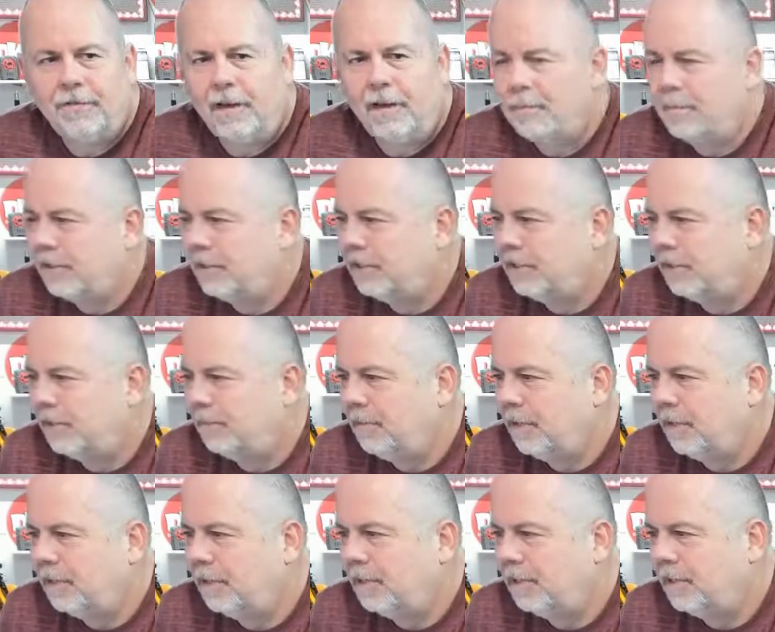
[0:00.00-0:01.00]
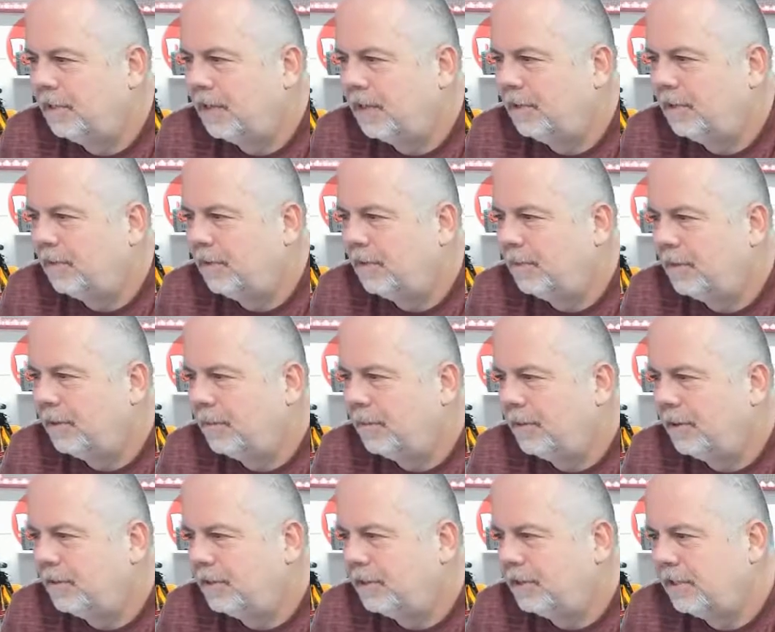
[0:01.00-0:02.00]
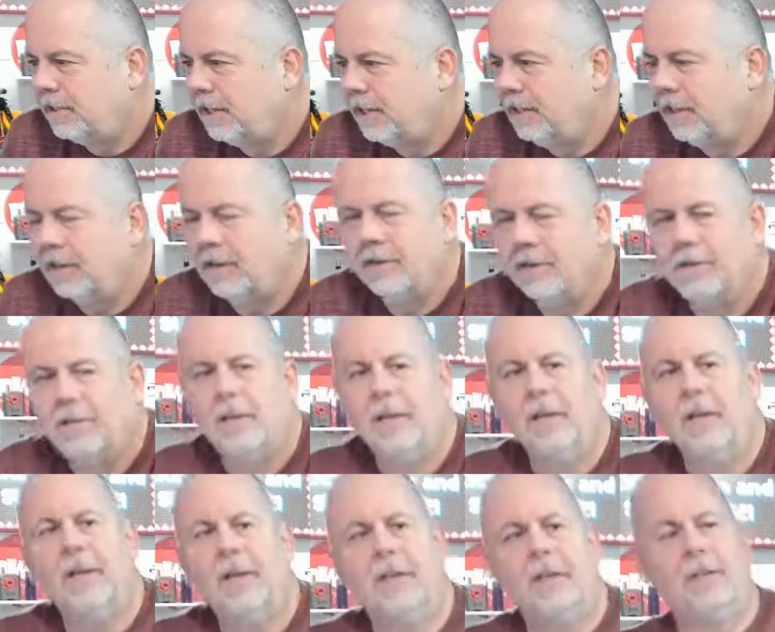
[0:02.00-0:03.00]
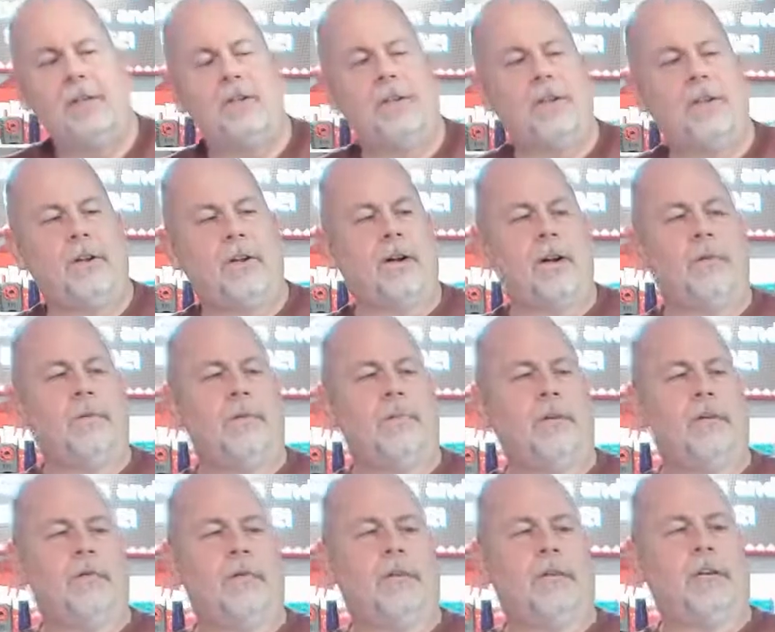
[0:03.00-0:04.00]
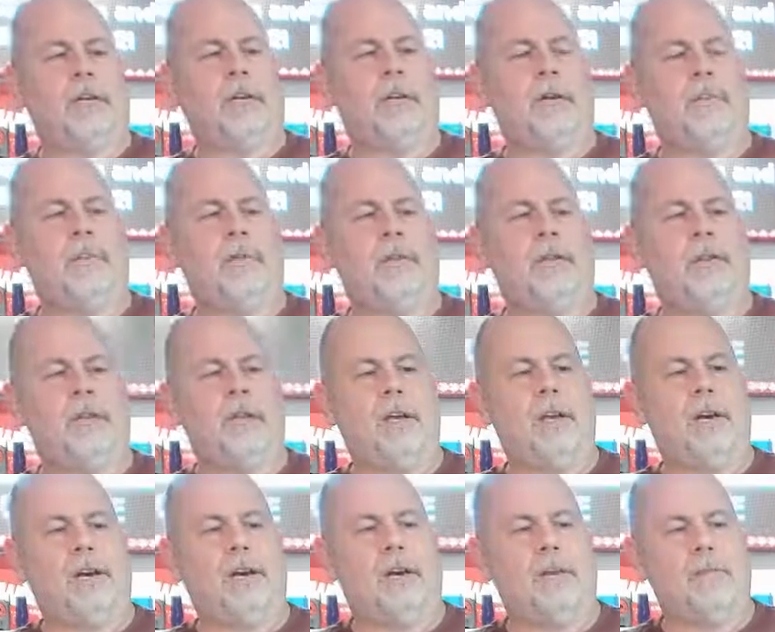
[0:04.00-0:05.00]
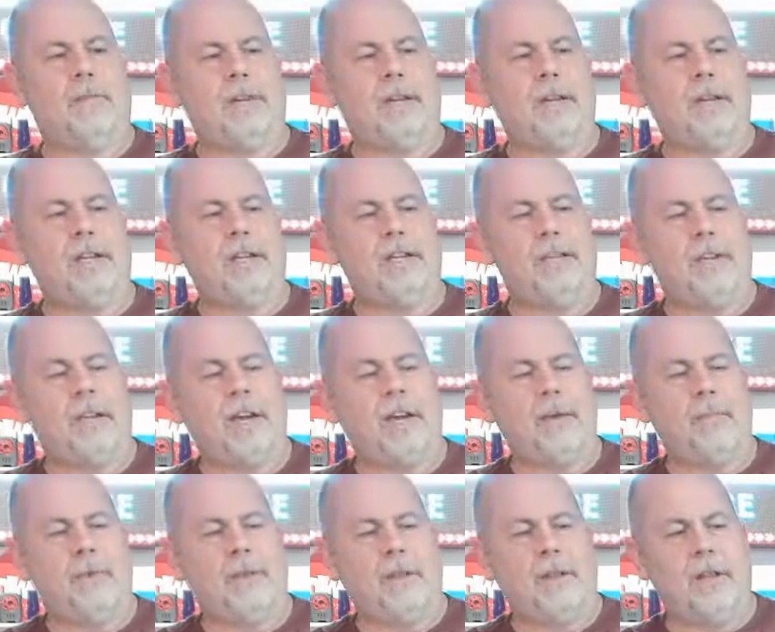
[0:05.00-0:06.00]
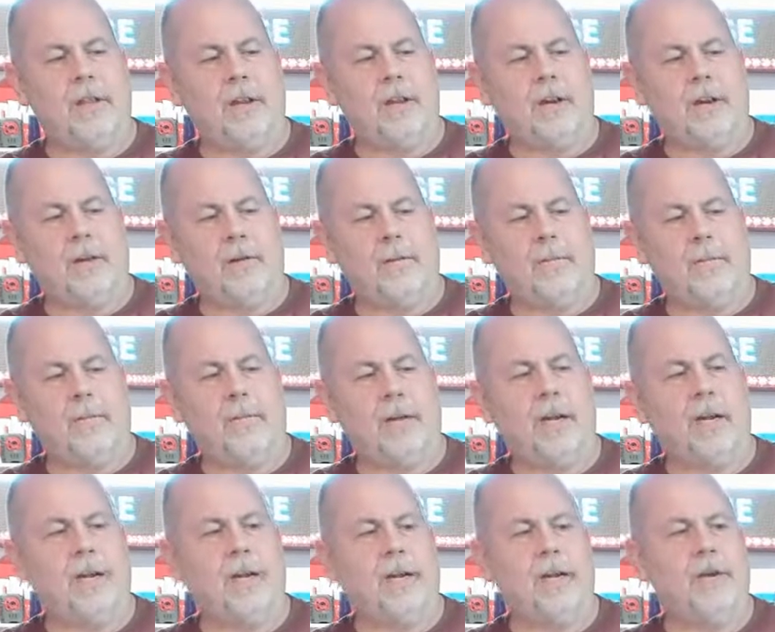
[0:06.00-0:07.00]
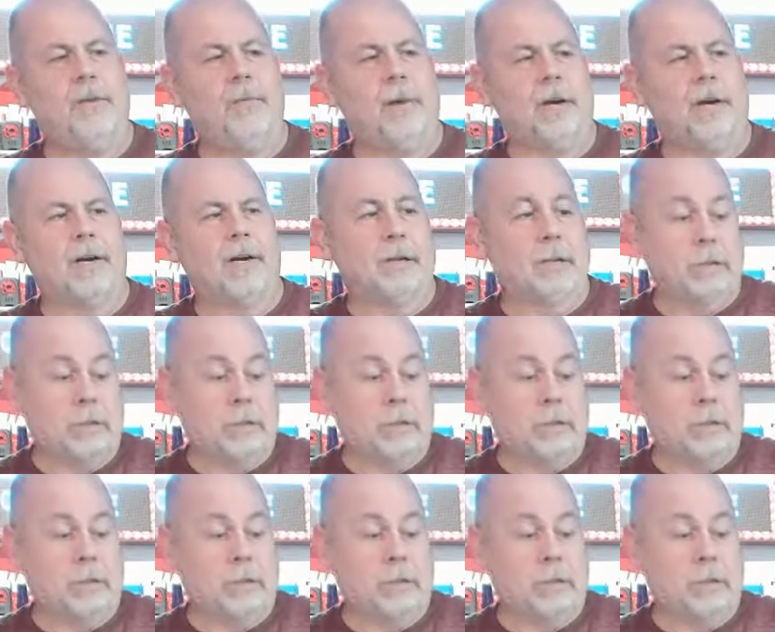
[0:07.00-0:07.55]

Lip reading: I busted one of my pairs of side cutters. These are the dark blue ones that came with the, I think this came with the Anycubic.